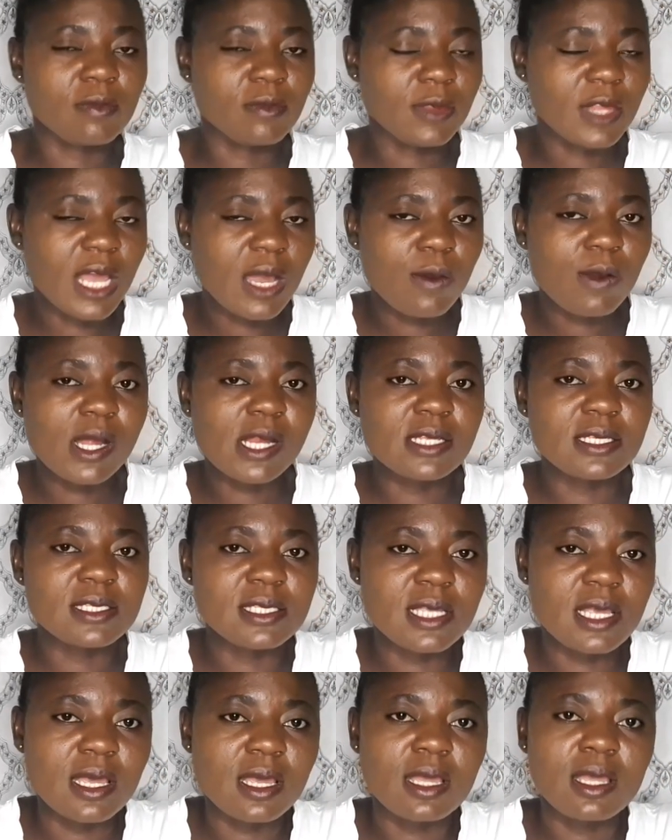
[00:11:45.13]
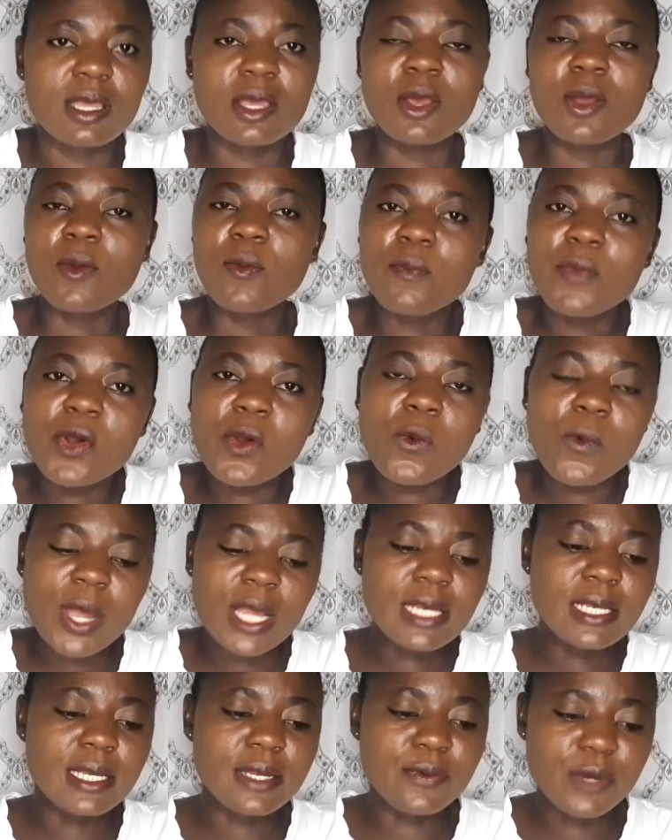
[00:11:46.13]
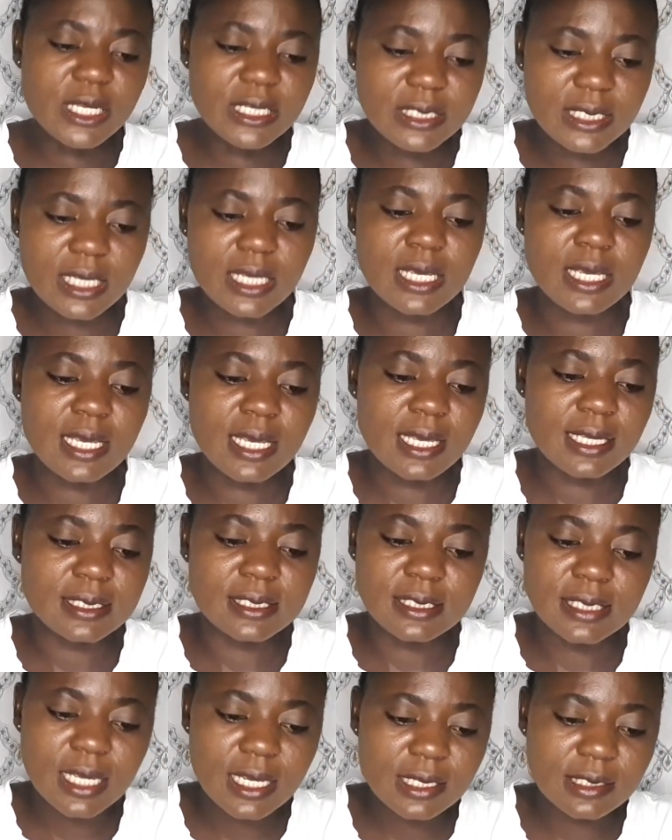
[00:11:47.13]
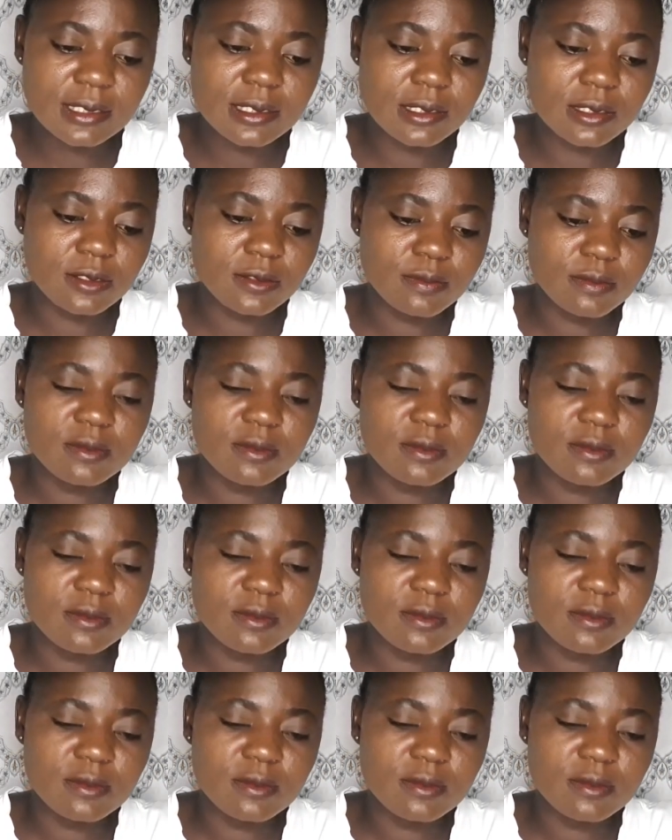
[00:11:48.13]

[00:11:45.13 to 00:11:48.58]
That one is there. But when the reason here says